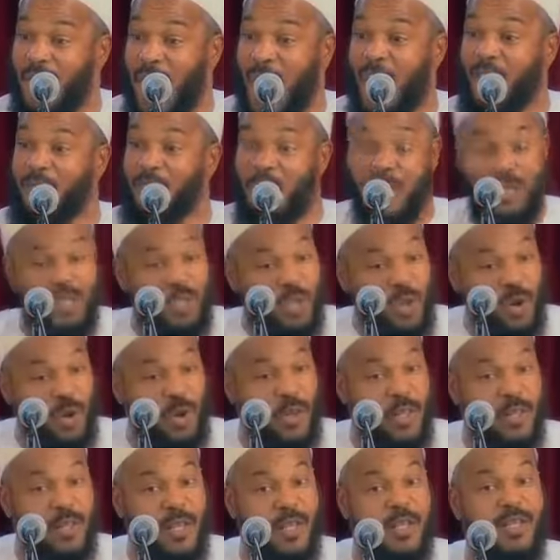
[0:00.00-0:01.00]
I've been
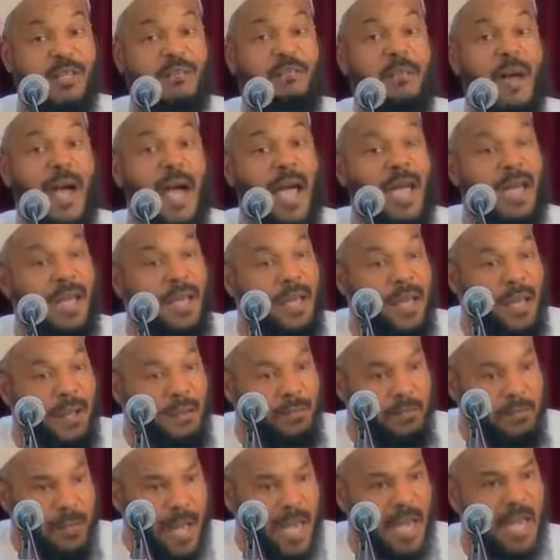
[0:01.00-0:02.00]
told this by
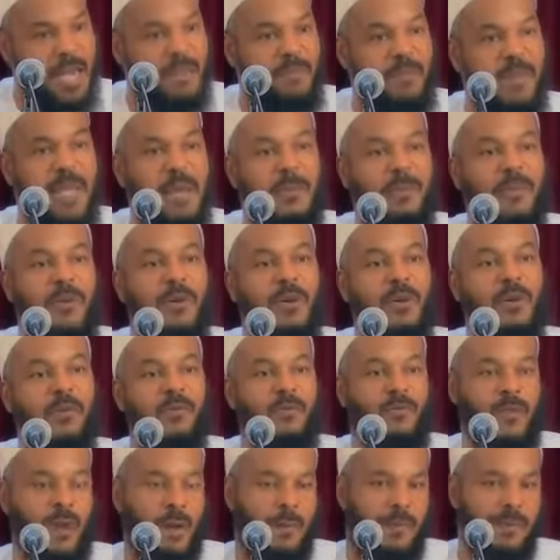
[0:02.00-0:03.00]
many
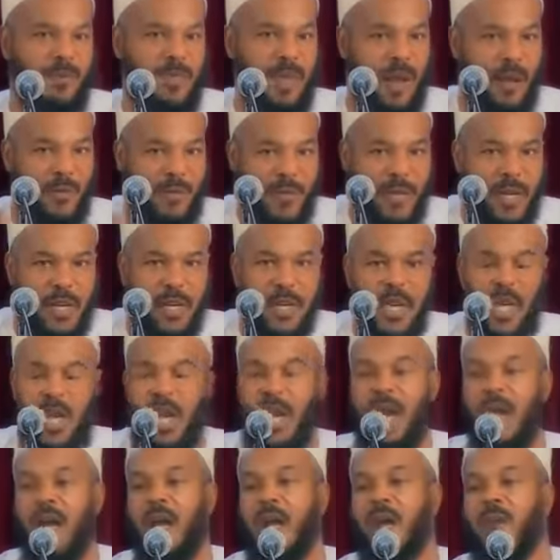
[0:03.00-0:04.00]
people from South
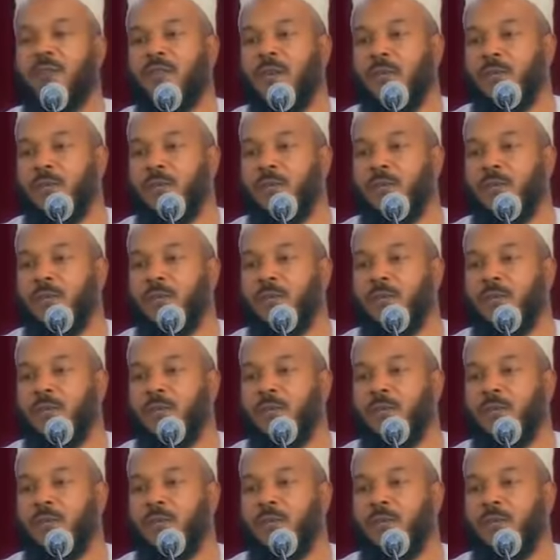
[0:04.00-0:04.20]
India,